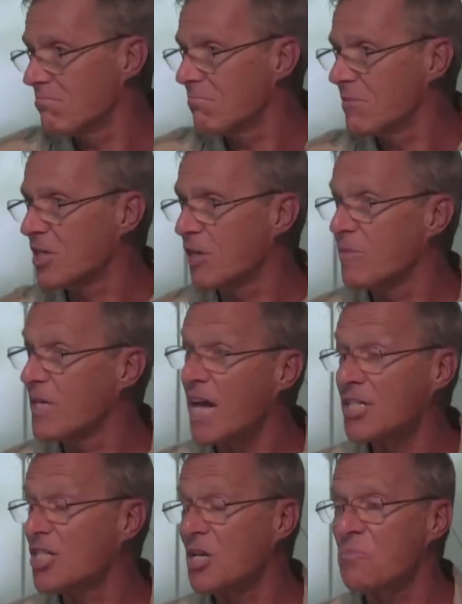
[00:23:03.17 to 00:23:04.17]
It could be that
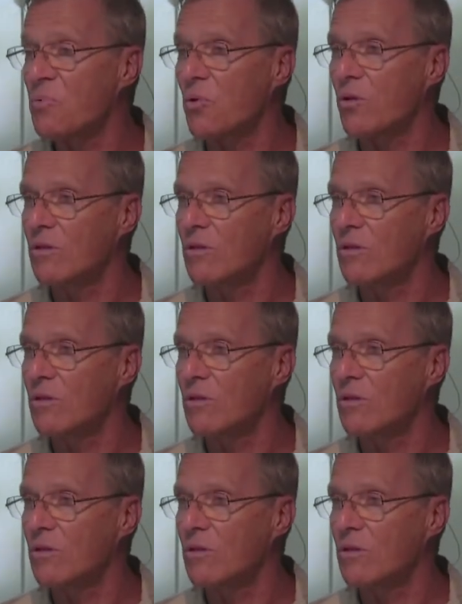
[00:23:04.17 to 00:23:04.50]
simple.